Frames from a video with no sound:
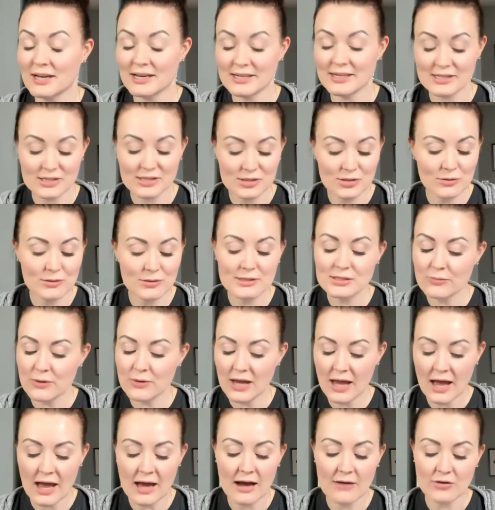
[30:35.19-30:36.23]
As soon as
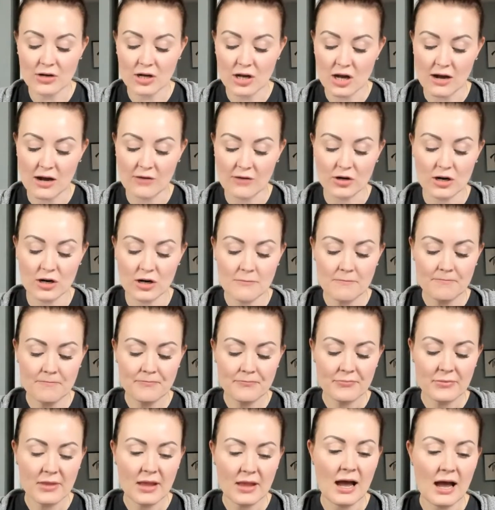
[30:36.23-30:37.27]
we have a cover,
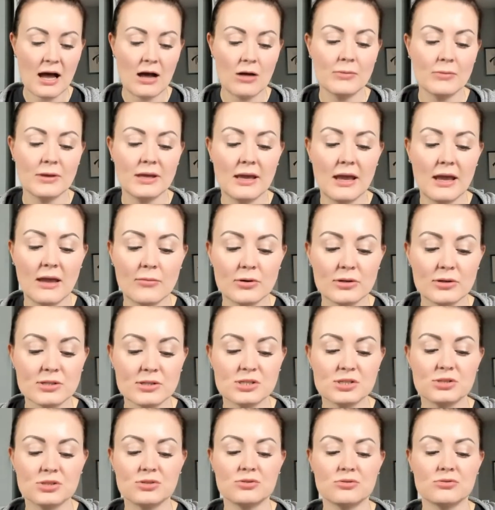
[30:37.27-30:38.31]
I'll be able
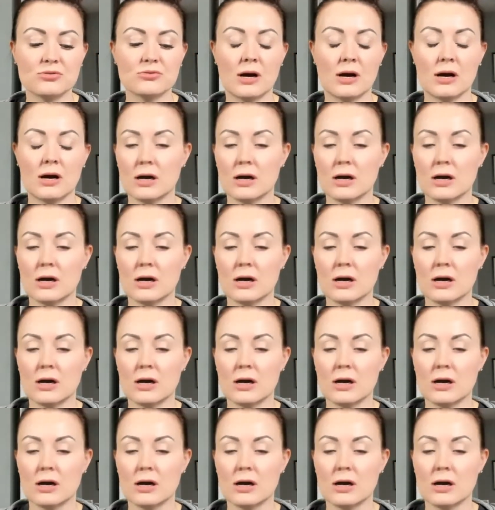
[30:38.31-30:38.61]
to